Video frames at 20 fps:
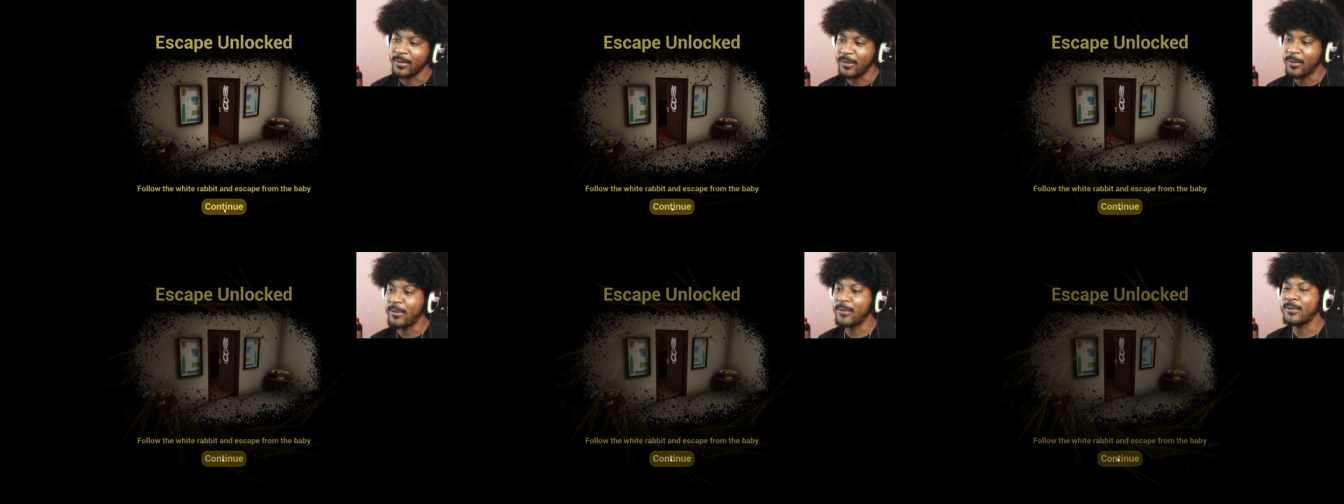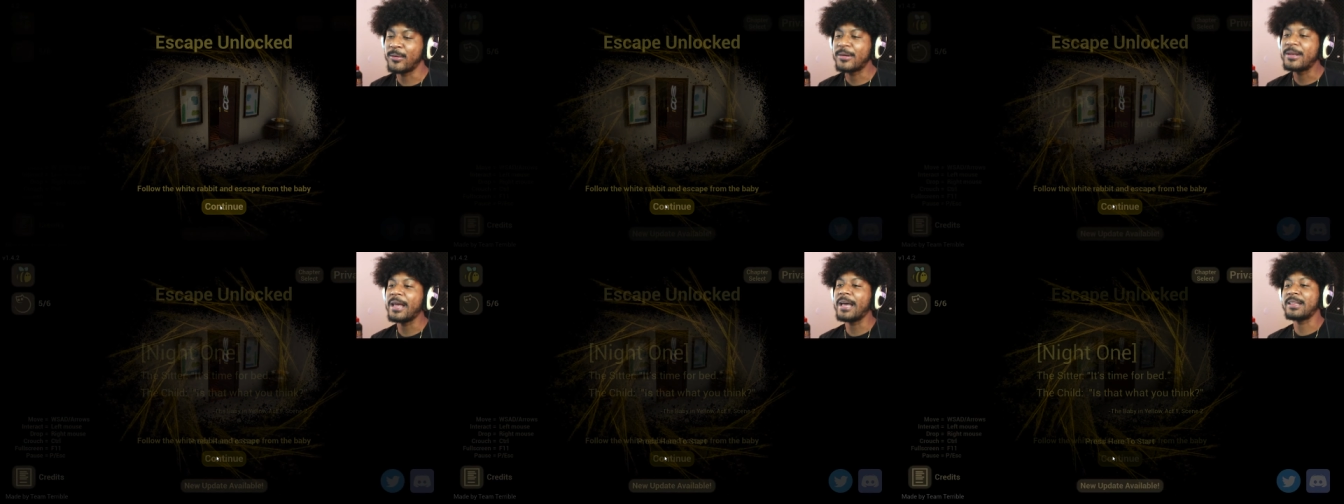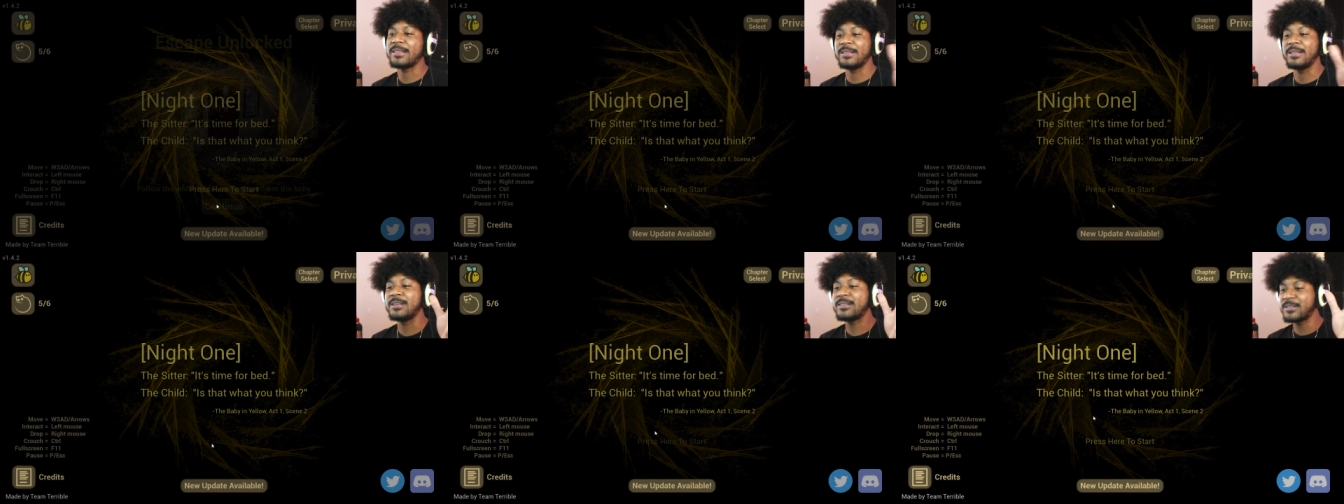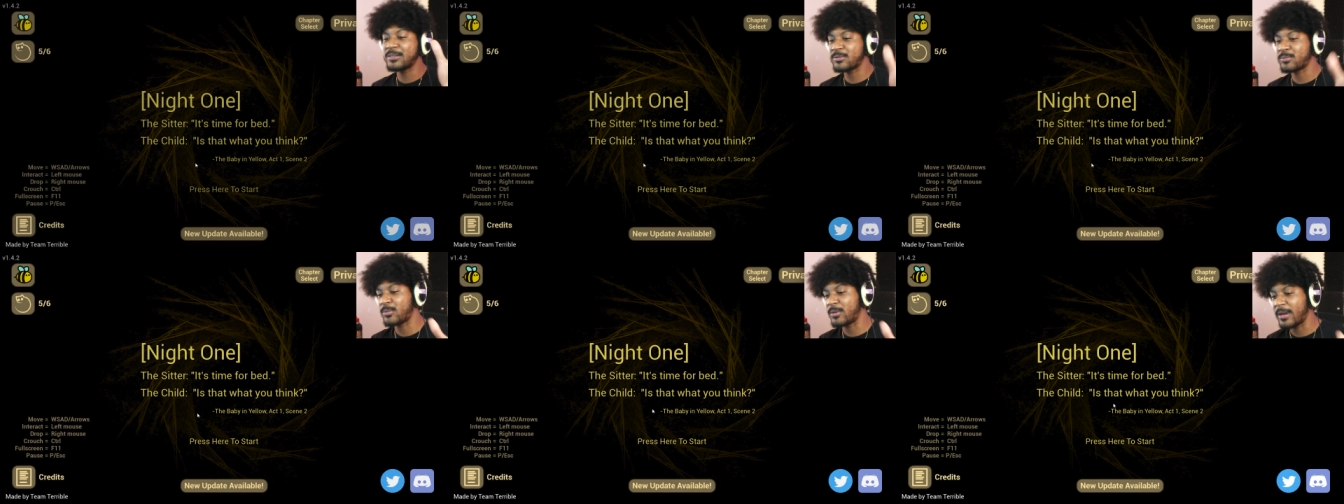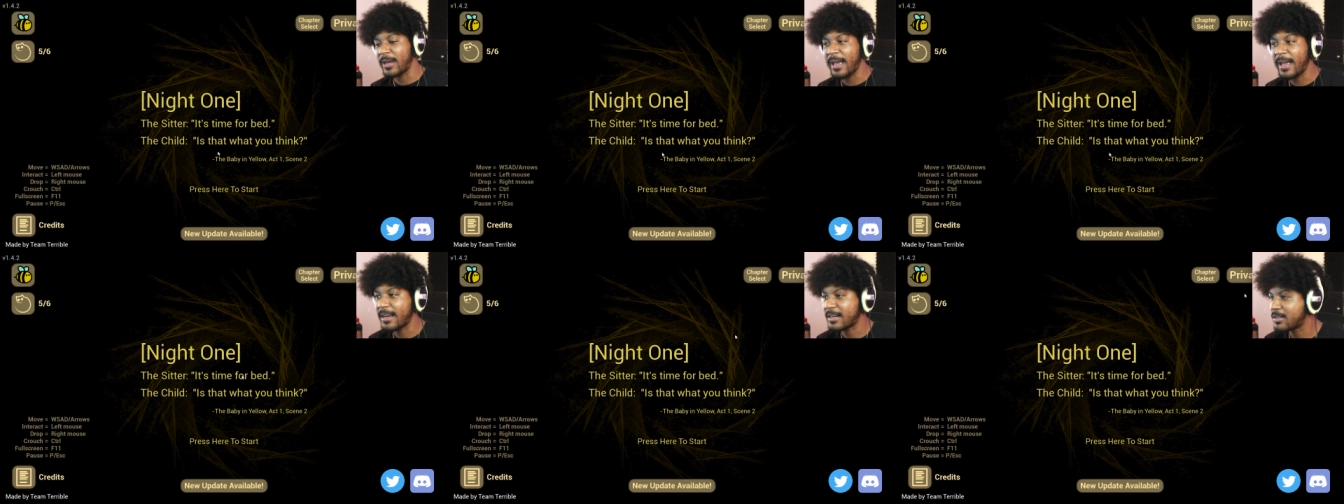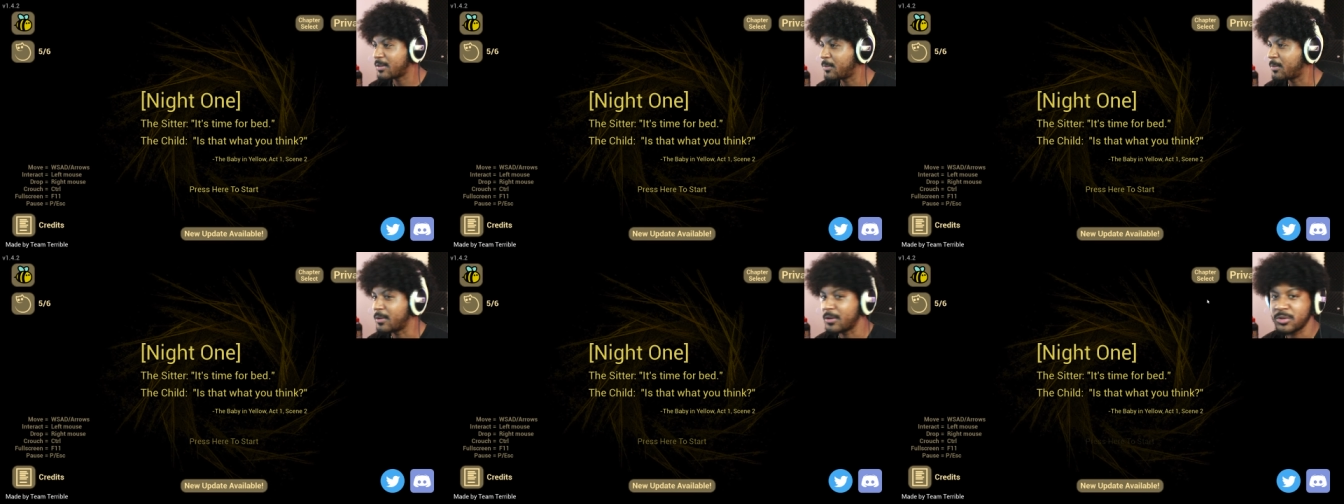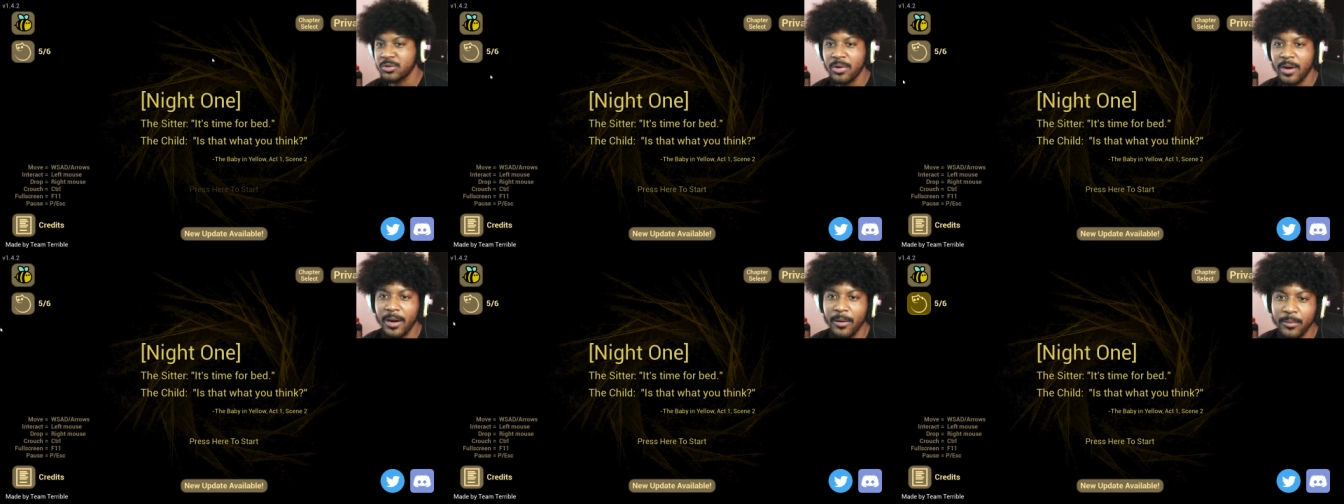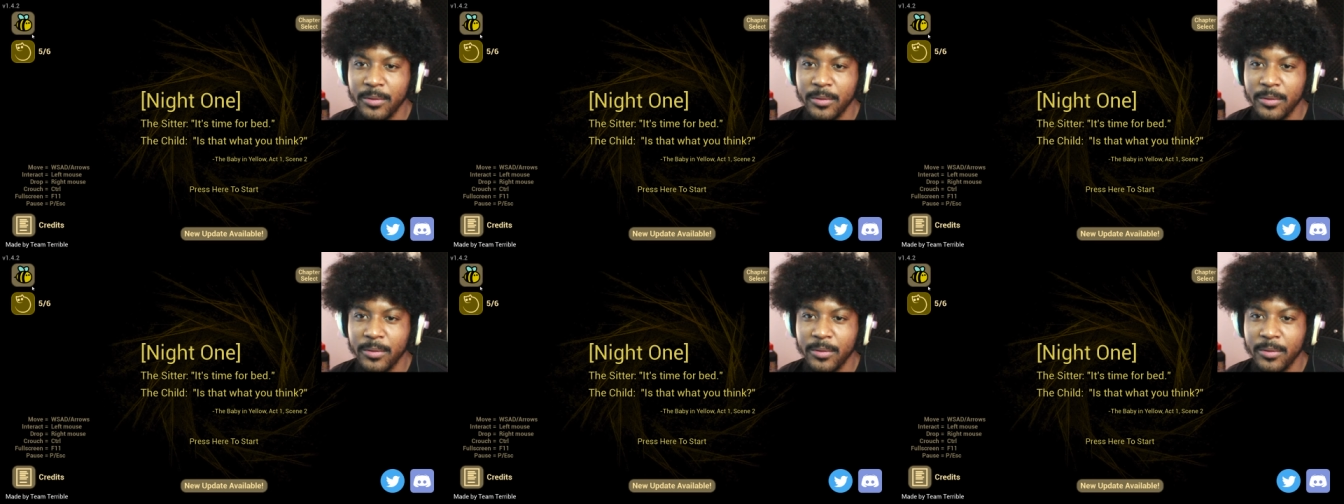Oh, that this is what I actually want to try.